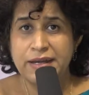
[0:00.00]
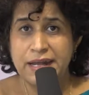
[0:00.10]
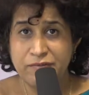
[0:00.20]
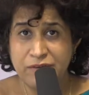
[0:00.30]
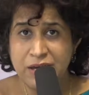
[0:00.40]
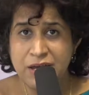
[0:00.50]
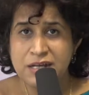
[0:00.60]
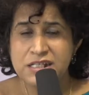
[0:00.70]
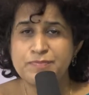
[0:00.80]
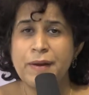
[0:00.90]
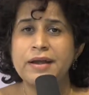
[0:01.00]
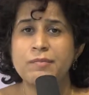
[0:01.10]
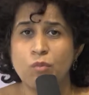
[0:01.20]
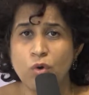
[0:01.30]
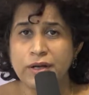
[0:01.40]
TV, spend
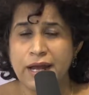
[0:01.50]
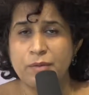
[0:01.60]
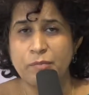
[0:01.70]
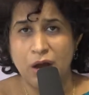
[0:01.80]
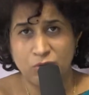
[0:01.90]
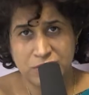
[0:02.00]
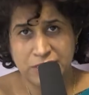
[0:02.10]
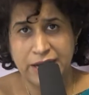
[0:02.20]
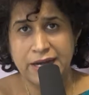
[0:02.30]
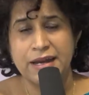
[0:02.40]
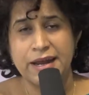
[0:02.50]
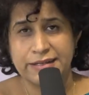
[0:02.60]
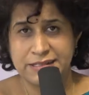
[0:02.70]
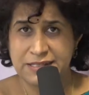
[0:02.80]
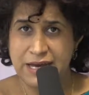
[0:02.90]
more time outside
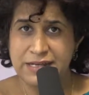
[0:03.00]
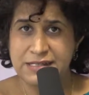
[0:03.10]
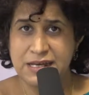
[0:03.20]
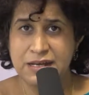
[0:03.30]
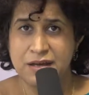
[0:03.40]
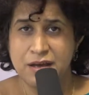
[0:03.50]
exercising.